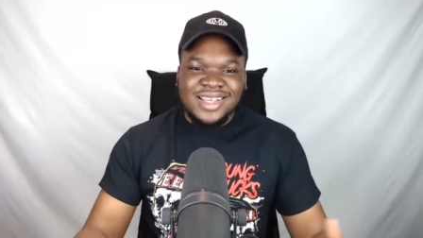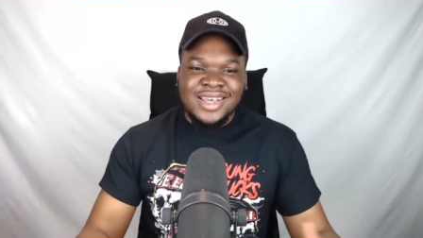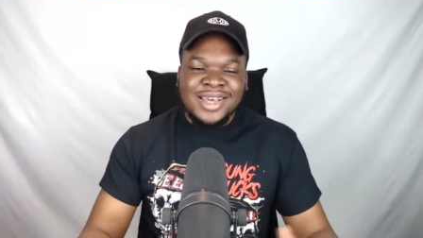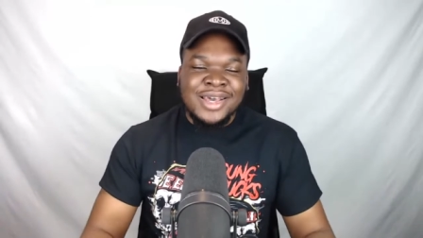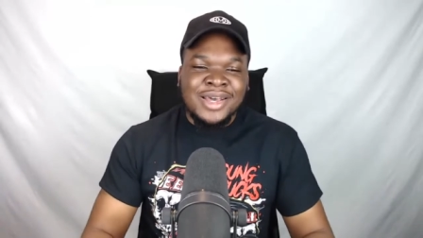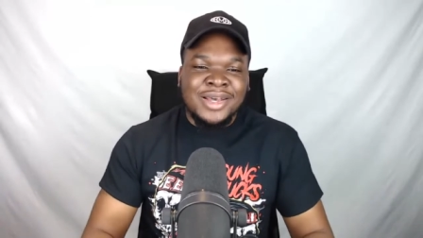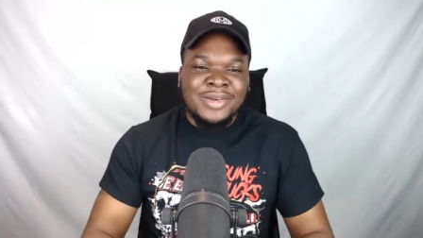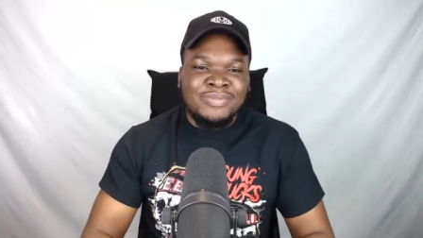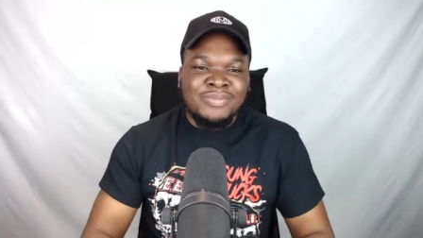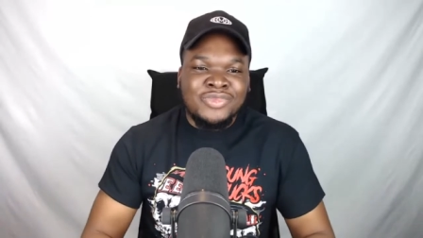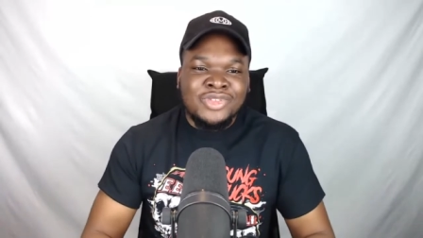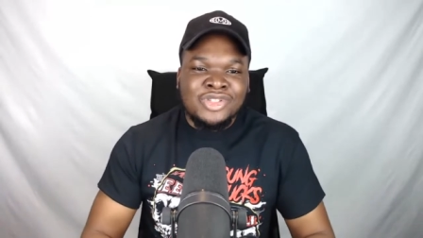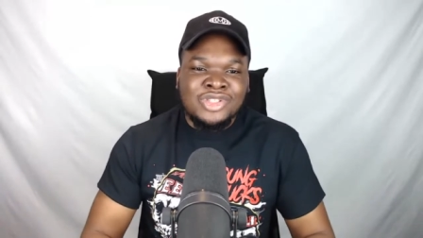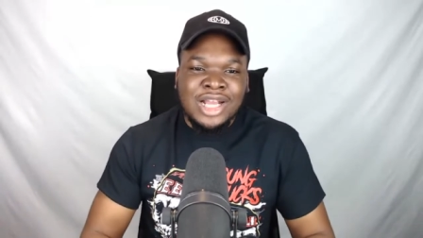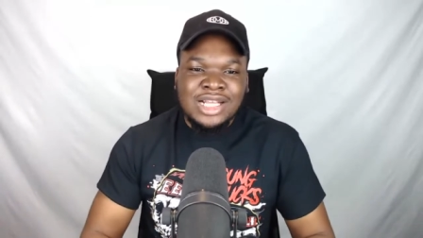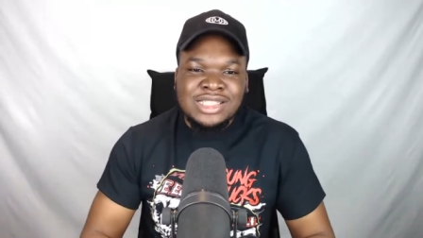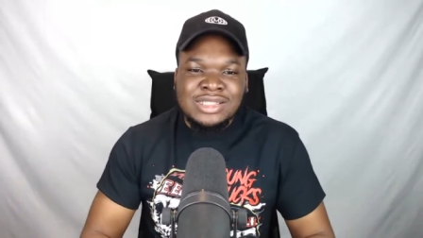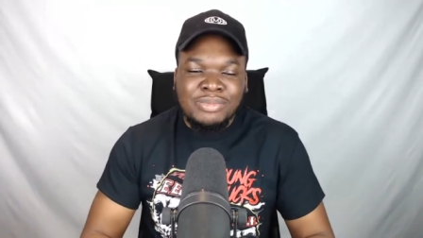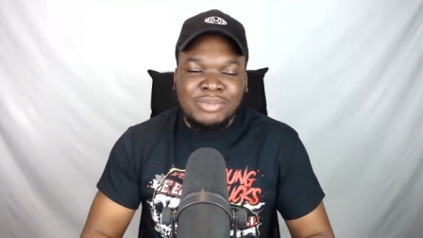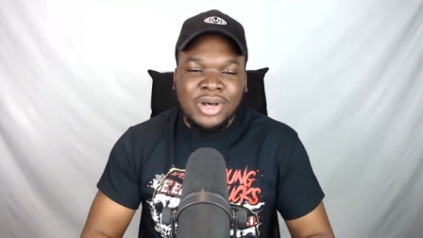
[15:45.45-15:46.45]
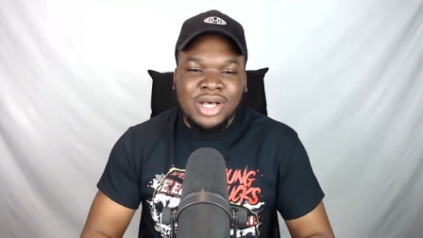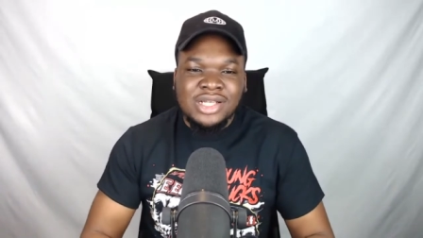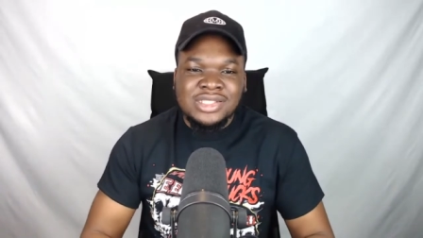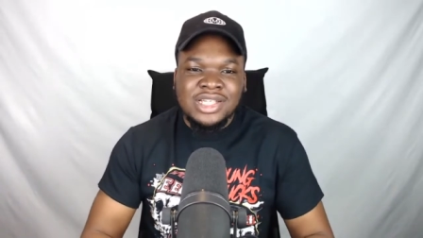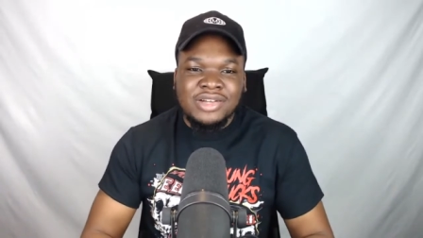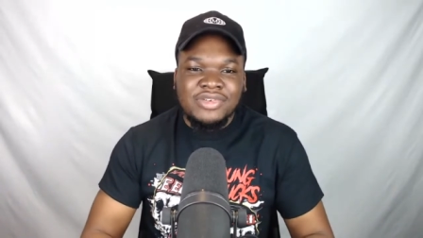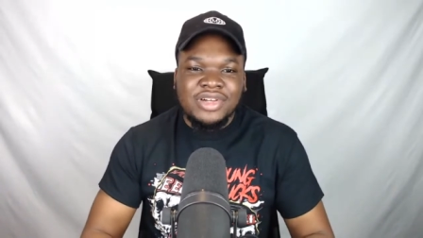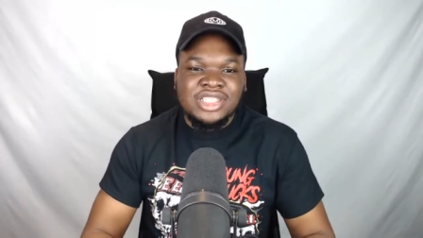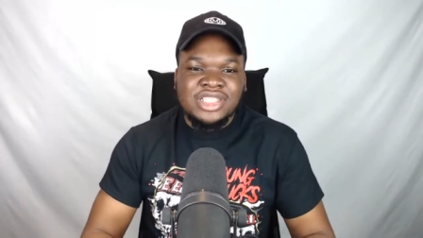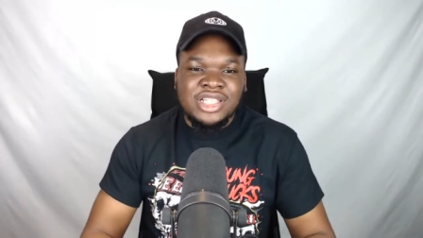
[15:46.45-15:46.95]
tried to pass
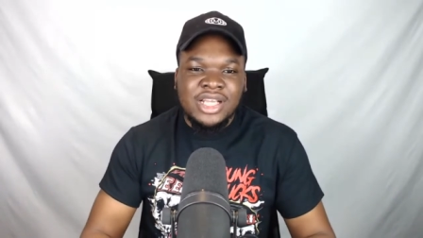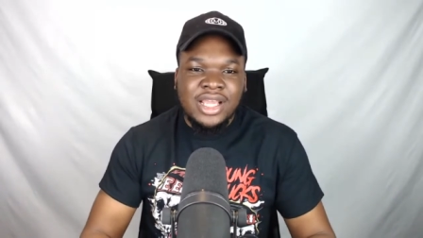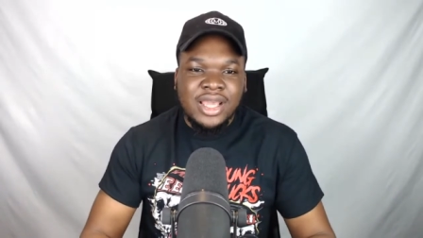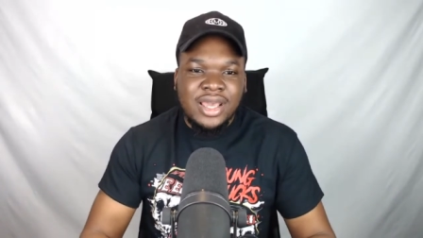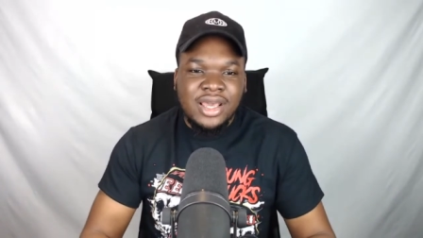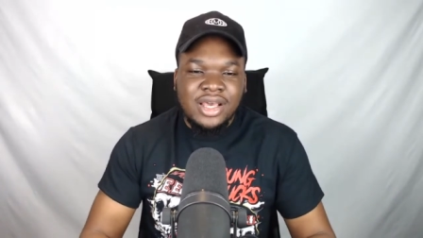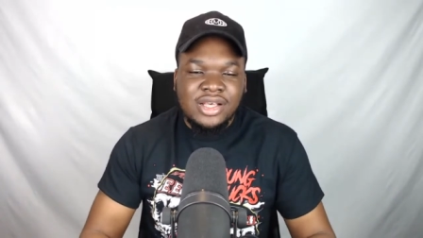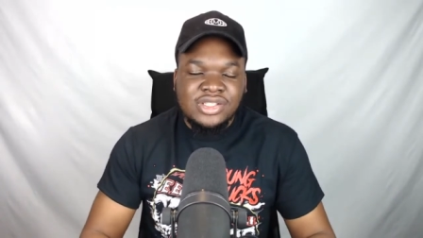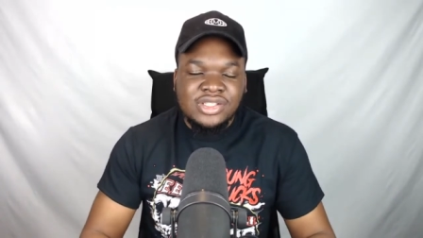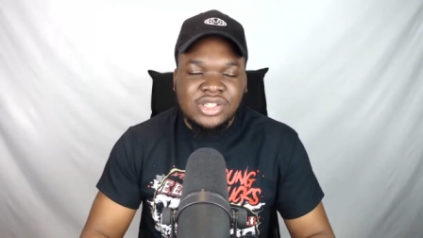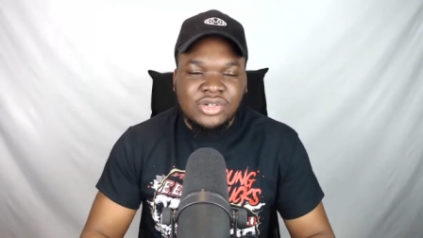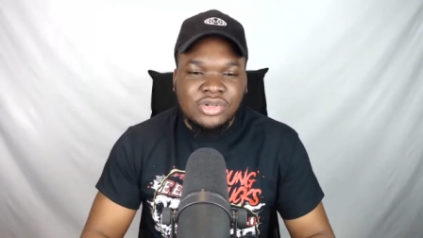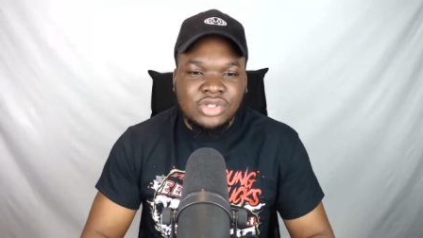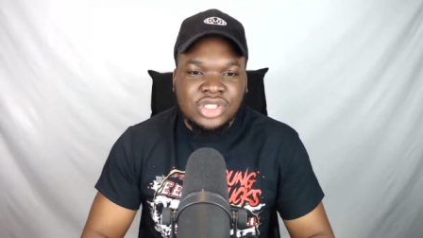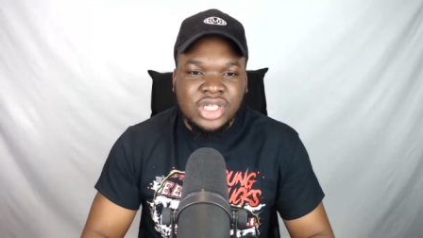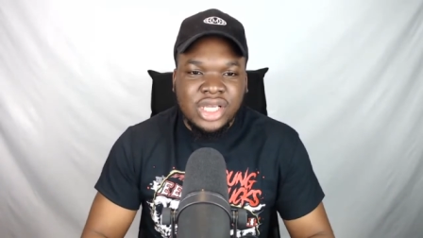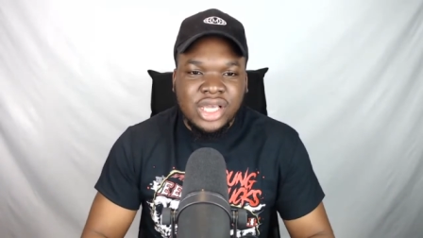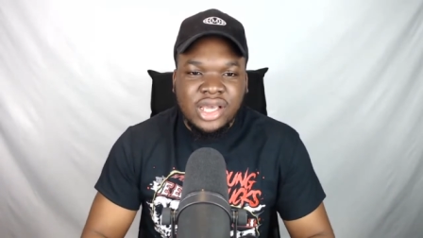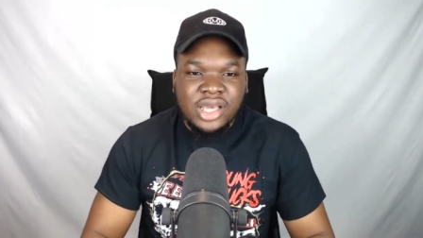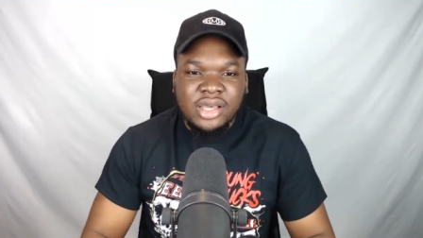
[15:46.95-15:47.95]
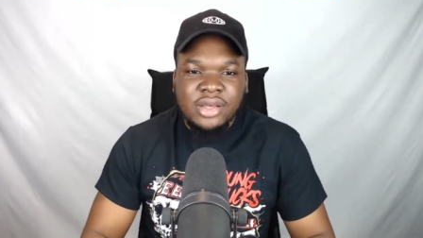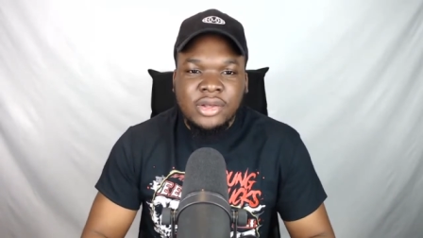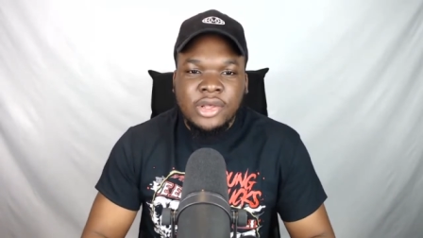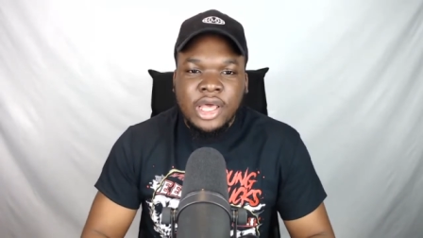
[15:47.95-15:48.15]
her a chair, a steel chair,